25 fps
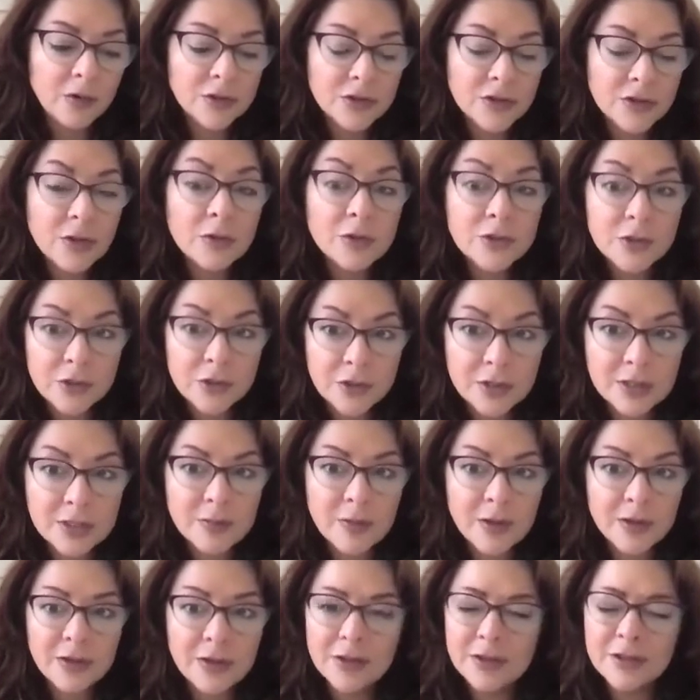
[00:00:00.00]
Soul Journeys
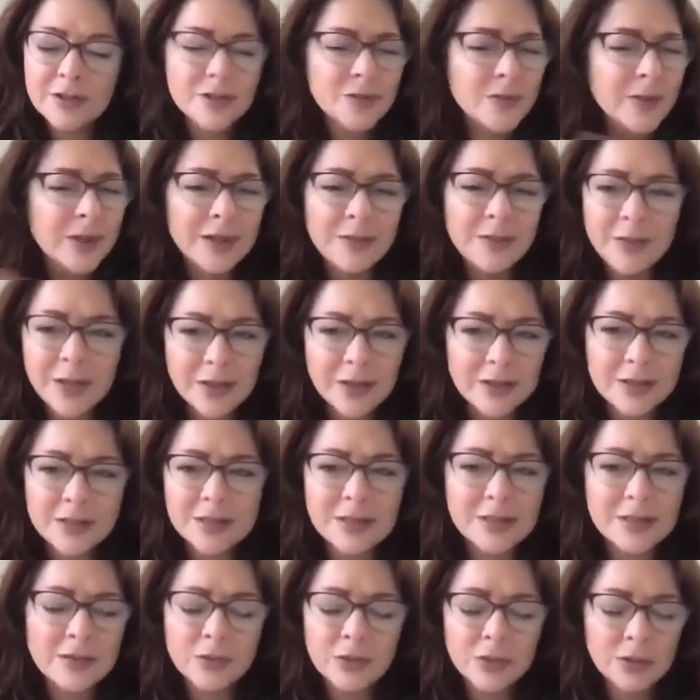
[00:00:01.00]
method. There's many
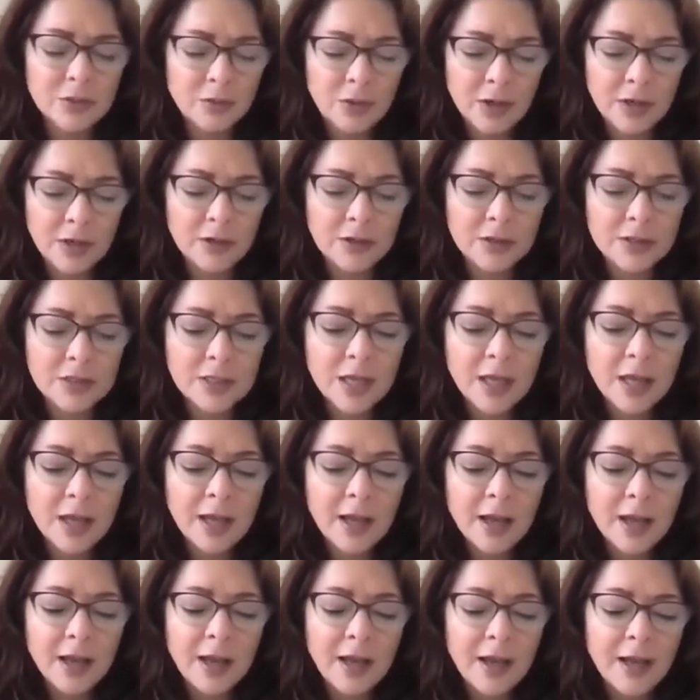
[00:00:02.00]
methods to read the records.
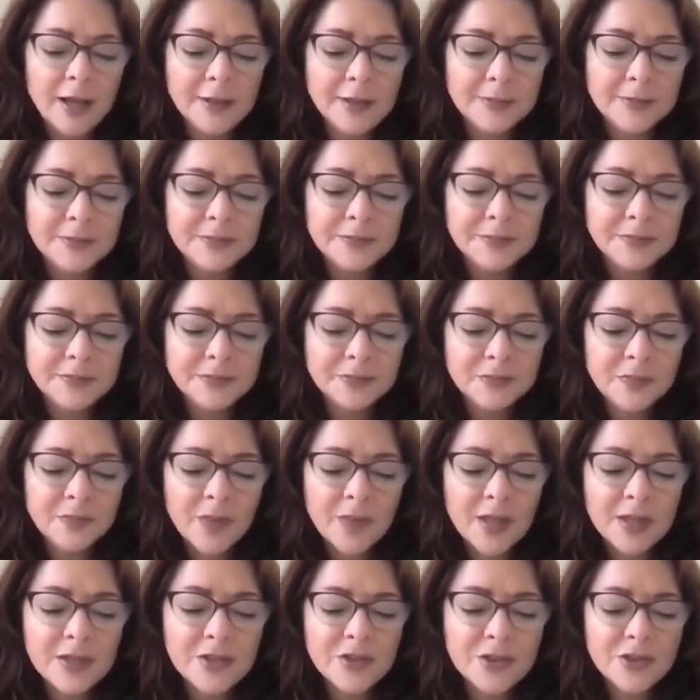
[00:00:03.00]
Um,
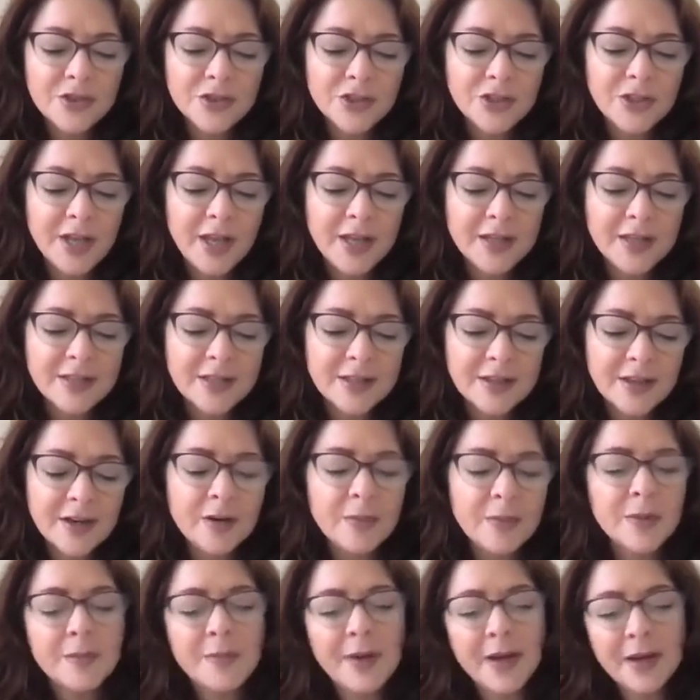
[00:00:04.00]
and so she has a
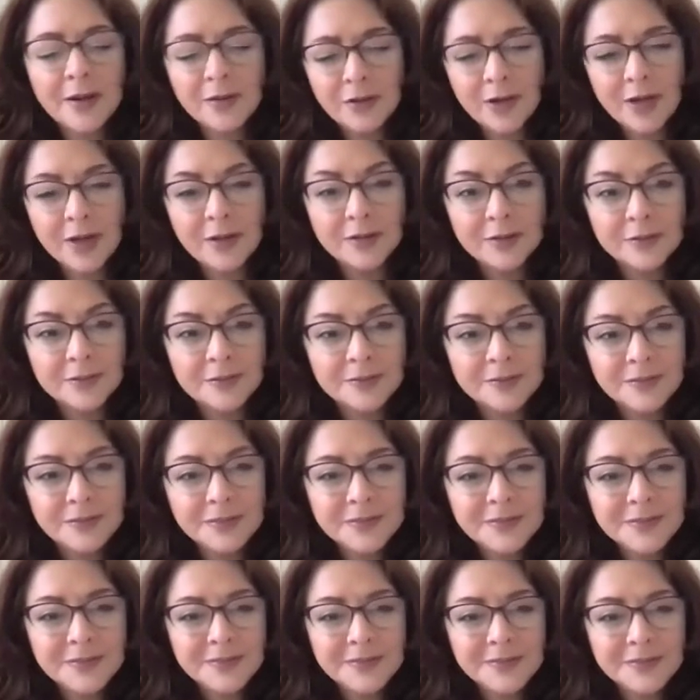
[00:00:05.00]
therapy background.
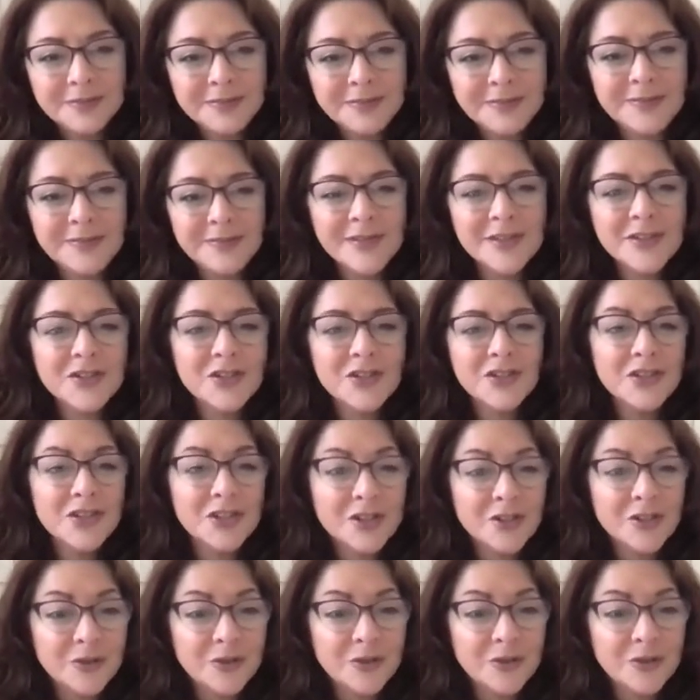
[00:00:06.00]
So
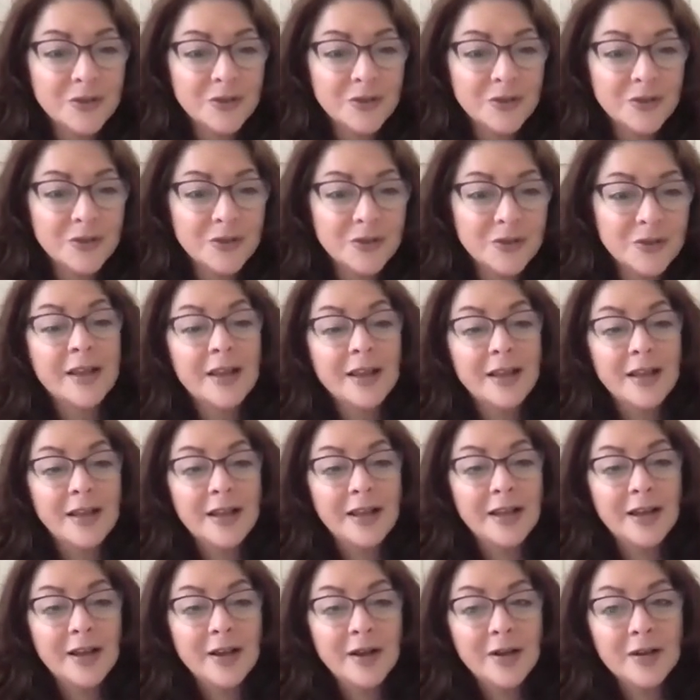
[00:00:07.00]
she created
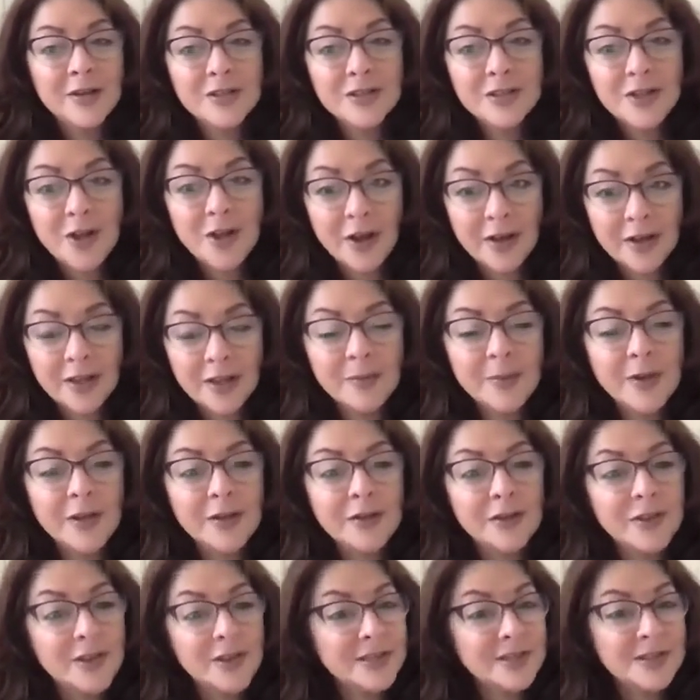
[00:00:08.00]
it talking
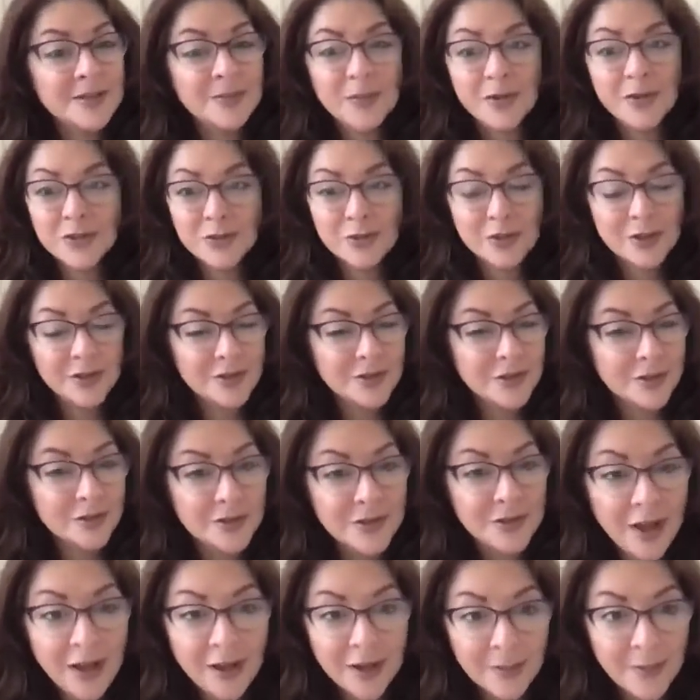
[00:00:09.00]
about things that most readers don't
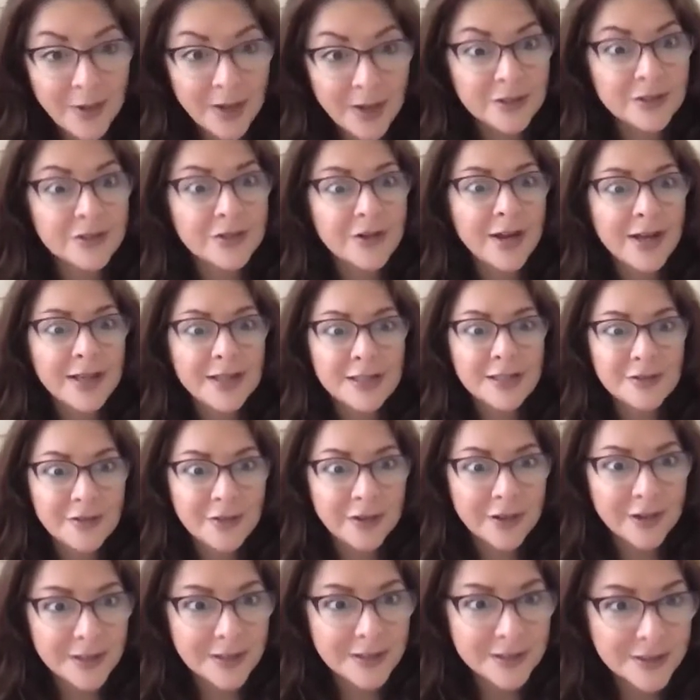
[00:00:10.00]
talk about,
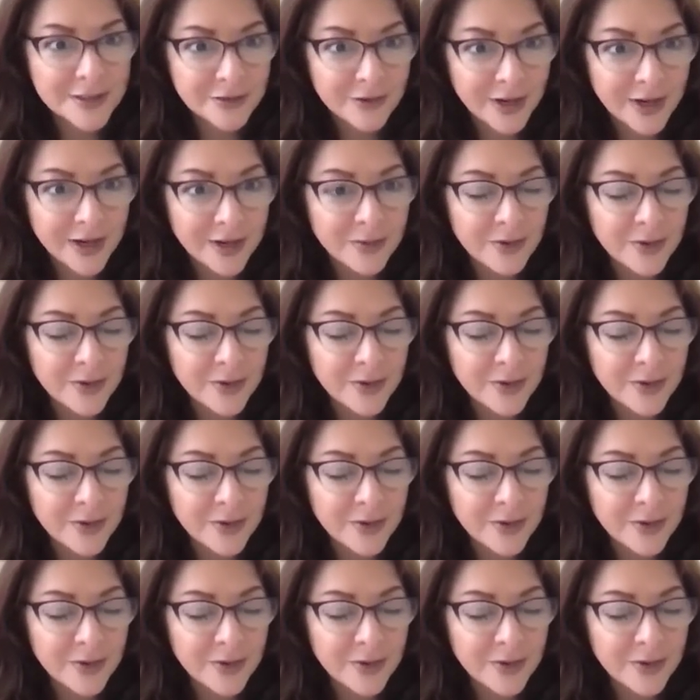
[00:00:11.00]
transference, right?